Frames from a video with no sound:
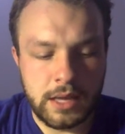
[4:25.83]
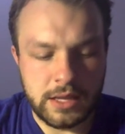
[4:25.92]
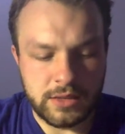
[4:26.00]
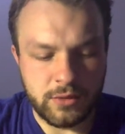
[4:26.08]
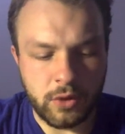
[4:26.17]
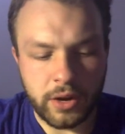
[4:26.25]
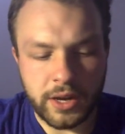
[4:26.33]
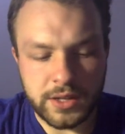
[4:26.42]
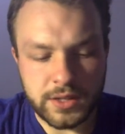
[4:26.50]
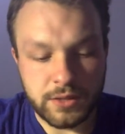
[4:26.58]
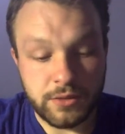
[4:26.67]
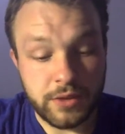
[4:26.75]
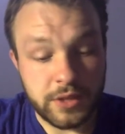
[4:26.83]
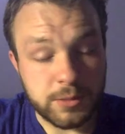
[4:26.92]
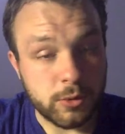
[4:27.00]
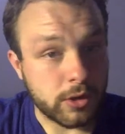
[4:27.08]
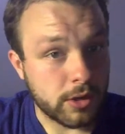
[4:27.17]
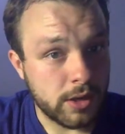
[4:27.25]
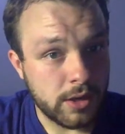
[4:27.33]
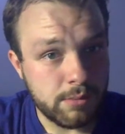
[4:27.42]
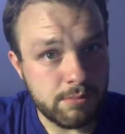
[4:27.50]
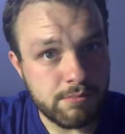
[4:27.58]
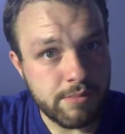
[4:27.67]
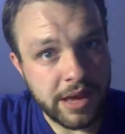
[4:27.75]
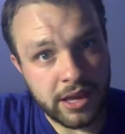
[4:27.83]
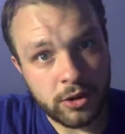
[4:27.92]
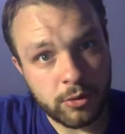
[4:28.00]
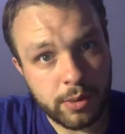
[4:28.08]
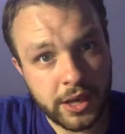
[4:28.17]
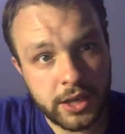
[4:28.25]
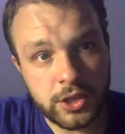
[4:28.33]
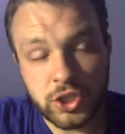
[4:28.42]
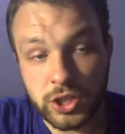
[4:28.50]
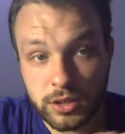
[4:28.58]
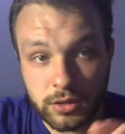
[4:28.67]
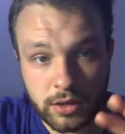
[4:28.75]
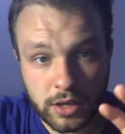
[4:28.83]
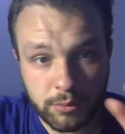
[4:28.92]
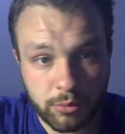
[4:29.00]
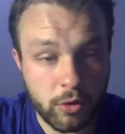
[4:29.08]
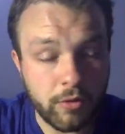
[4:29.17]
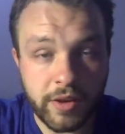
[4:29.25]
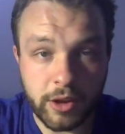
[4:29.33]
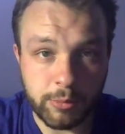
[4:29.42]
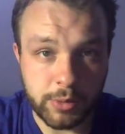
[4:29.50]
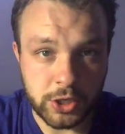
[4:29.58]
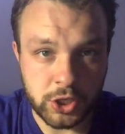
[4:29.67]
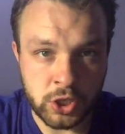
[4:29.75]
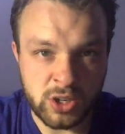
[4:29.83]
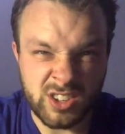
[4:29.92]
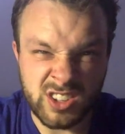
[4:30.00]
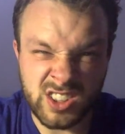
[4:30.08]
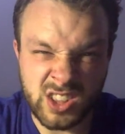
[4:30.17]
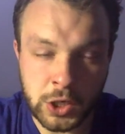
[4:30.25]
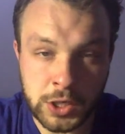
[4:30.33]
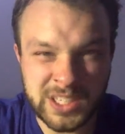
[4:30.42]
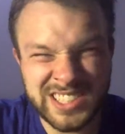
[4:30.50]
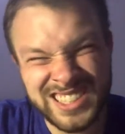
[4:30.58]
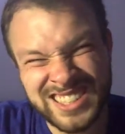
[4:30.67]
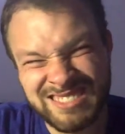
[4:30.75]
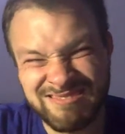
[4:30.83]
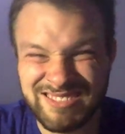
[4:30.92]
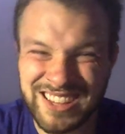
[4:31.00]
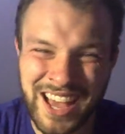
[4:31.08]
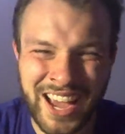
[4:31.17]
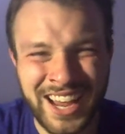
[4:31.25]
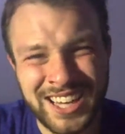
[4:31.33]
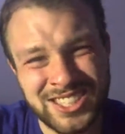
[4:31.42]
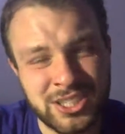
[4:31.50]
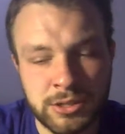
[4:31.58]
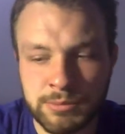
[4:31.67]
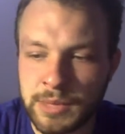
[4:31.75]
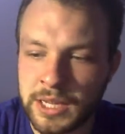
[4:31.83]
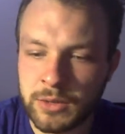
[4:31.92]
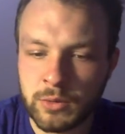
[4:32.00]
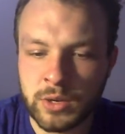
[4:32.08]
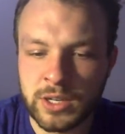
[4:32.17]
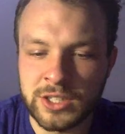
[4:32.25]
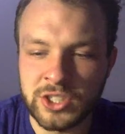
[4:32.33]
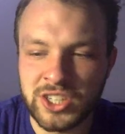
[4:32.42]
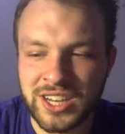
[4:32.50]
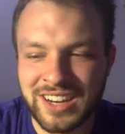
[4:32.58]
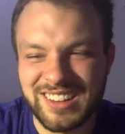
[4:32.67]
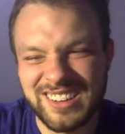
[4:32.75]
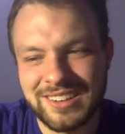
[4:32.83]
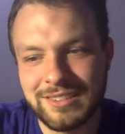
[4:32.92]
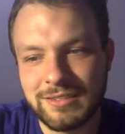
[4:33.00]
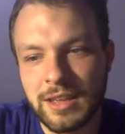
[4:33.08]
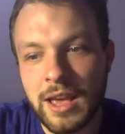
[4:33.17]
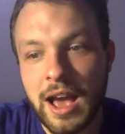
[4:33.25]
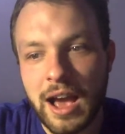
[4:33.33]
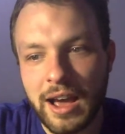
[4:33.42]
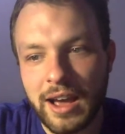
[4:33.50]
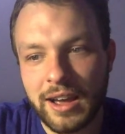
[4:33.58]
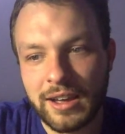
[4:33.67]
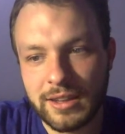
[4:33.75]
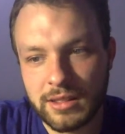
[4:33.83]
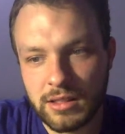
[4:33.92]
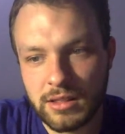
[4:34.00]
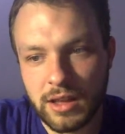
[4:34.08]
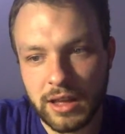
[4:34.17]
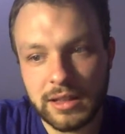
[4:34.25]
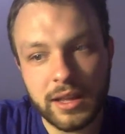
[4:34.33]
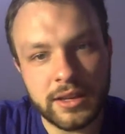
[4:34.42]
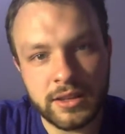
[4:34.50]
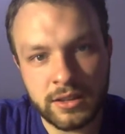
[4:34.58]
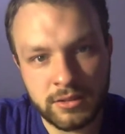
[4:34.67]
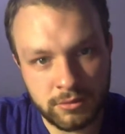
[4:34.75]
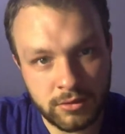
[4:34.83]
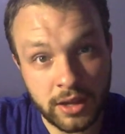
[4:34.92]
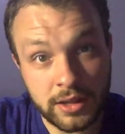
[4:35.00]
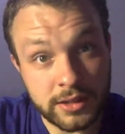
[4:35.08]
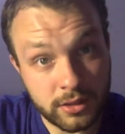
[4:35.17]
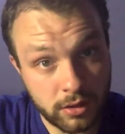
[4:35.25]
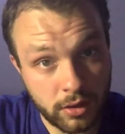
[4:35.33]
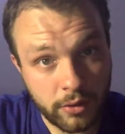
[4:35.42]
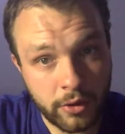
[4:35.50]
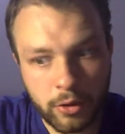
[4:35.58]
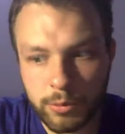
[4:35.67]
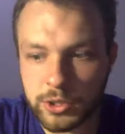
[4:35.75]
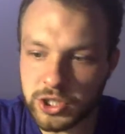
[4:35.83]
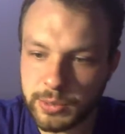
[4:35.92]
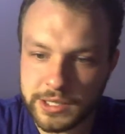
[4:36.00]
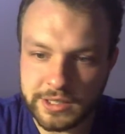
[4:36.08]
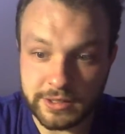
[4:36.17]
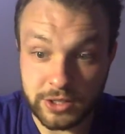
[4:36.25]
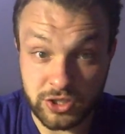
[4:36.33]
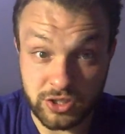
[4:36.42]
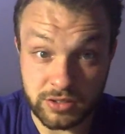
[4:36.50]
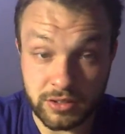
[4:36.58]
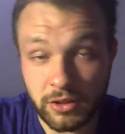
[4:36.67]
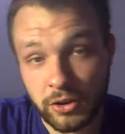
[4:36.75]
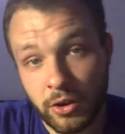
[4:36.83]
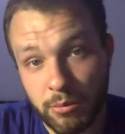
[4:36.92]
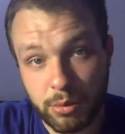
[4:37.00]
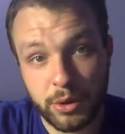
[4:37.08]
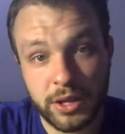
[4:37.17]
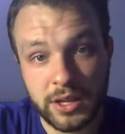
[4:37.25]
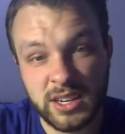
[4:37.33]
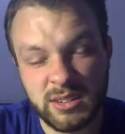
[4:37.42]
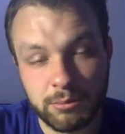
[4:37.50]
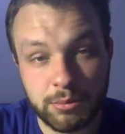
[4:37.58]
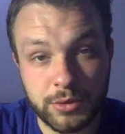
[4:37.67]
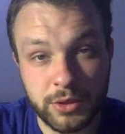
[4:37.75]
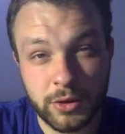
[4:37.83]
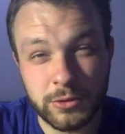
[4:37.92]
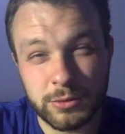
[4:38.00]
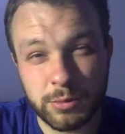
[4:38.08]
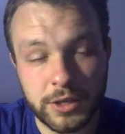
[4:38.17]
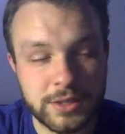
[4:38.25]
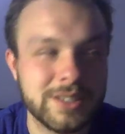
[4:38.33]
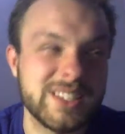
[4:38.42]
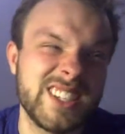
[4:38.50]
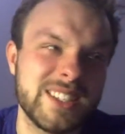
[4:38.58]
As far as the Facebook banner page and profile picture look, I asked her to make one. She kind of did. I like it. I like the logo, but she basically just took the logo and put it in those places.